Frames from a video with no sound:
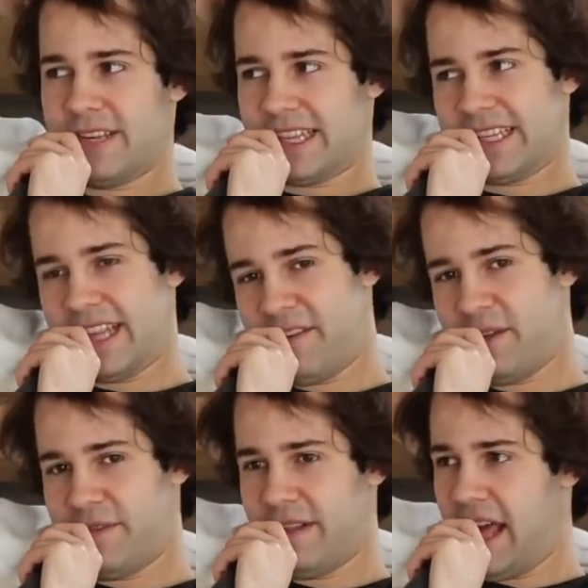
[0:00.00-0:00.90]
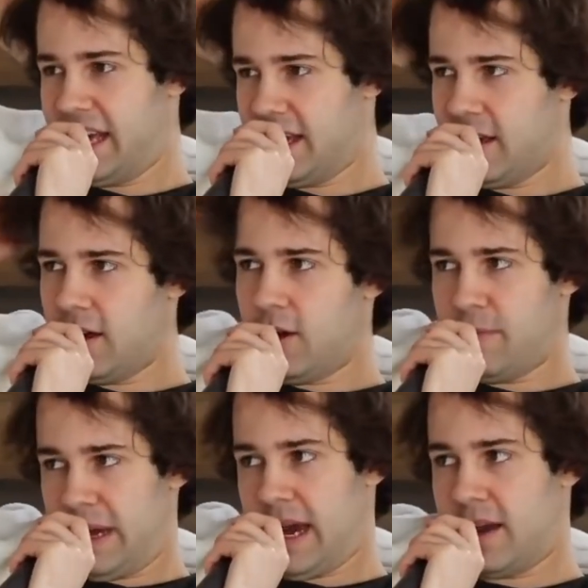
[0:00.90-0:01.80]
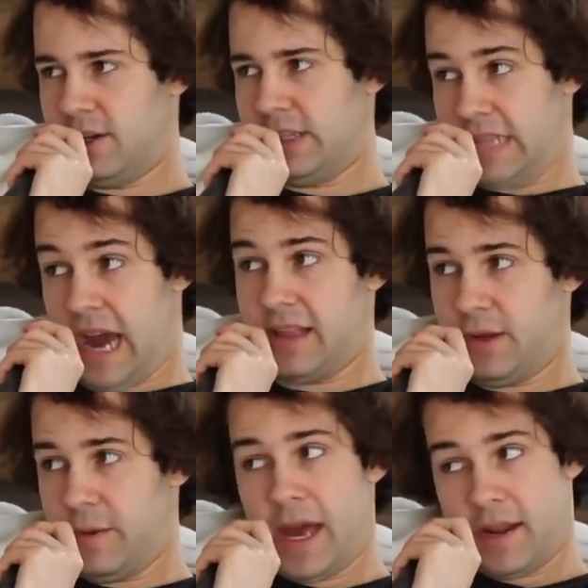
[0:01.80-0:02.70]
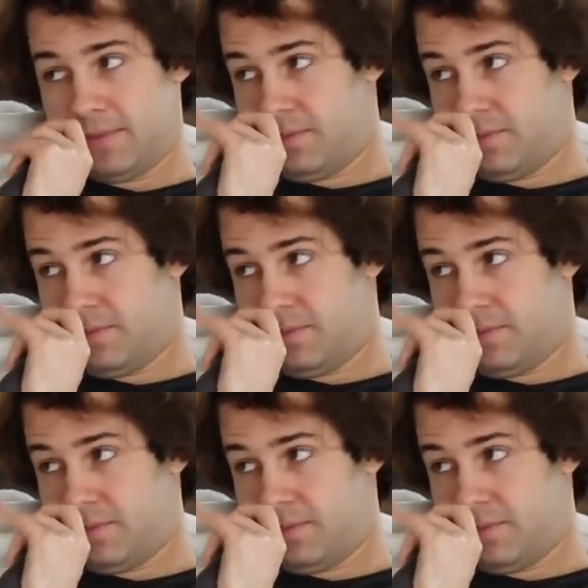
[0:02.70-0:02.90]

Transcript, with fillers: There was like this level of like, oh my God, she's Kylie. We